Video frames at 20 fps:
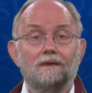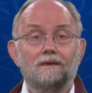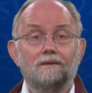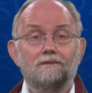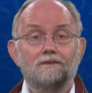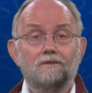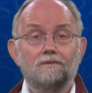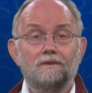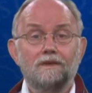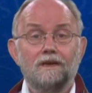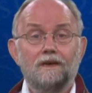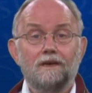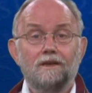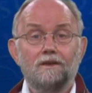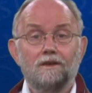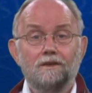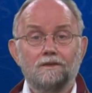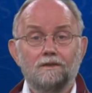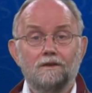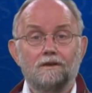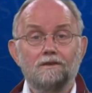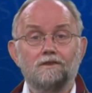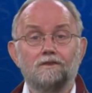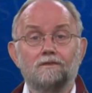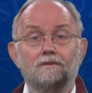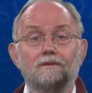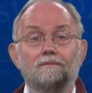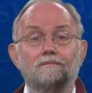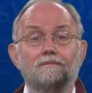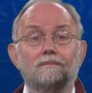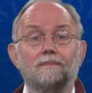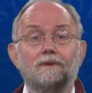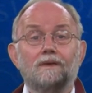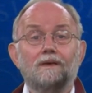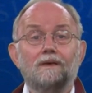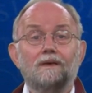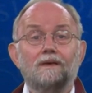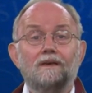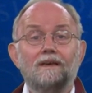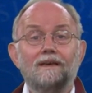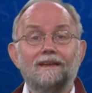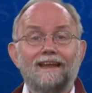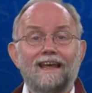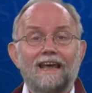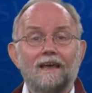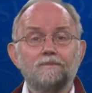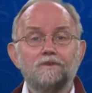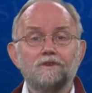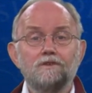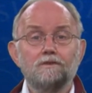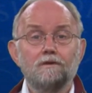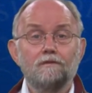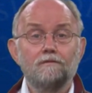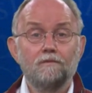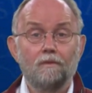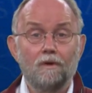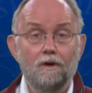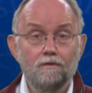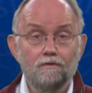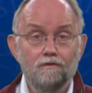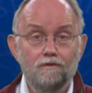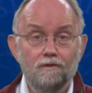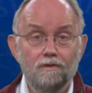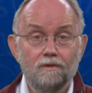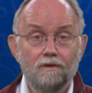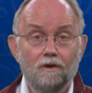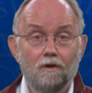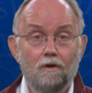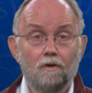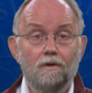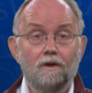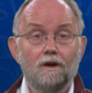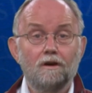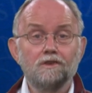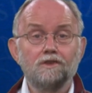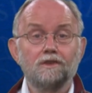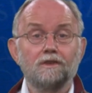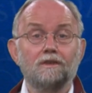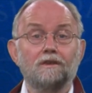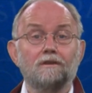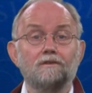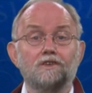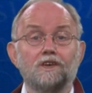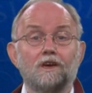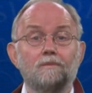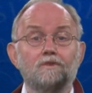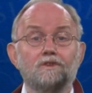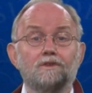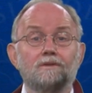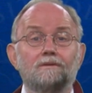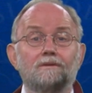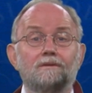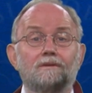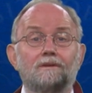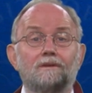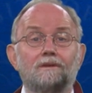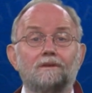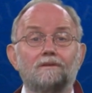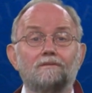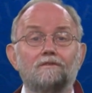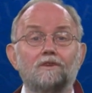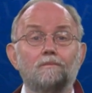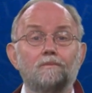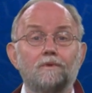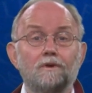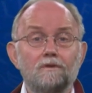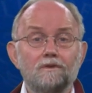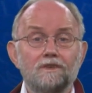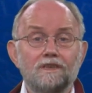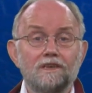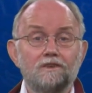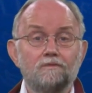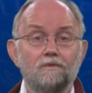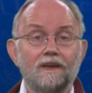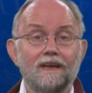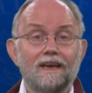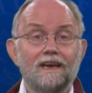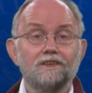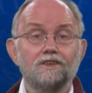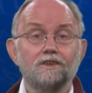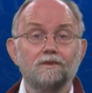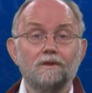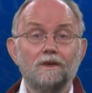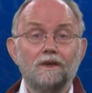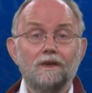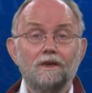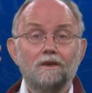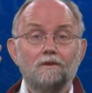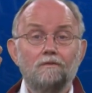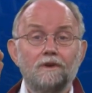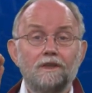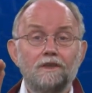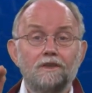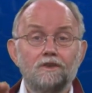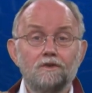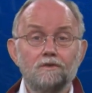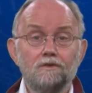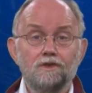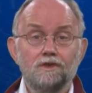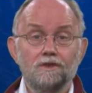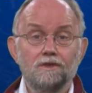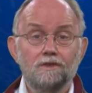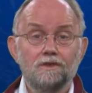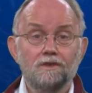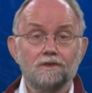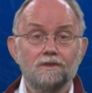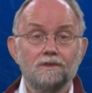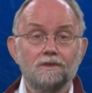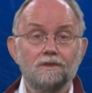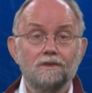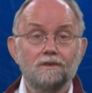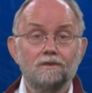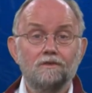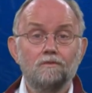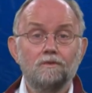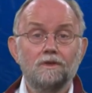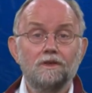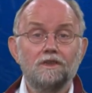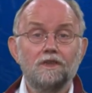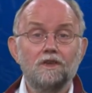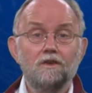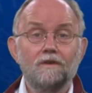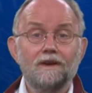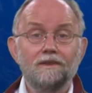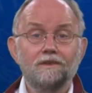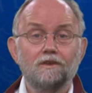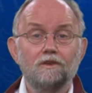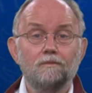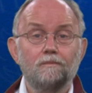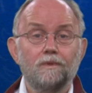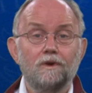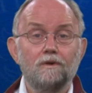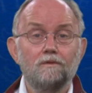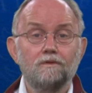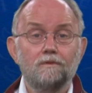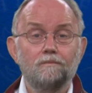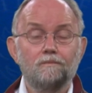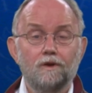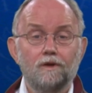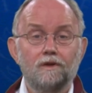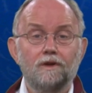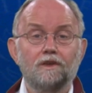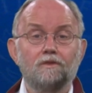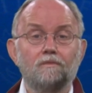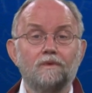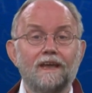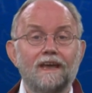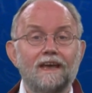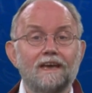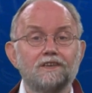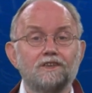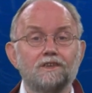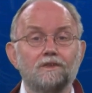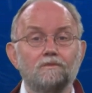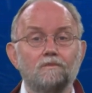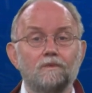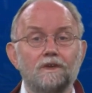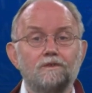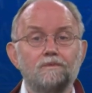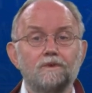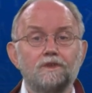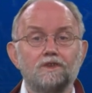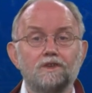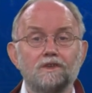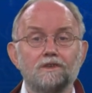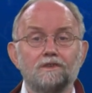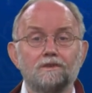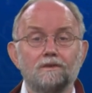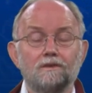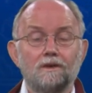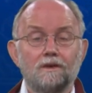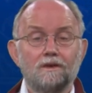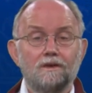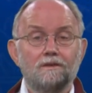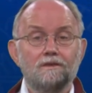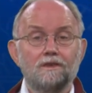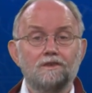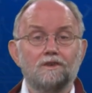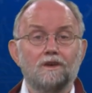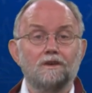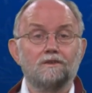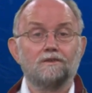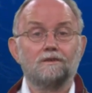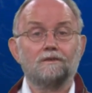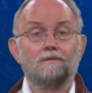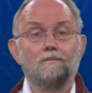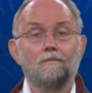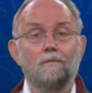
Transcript: So they are not constant. In absence of growth or oxygen consumption, the process reaction reduces to the theoretical product reaction, which we just discussed.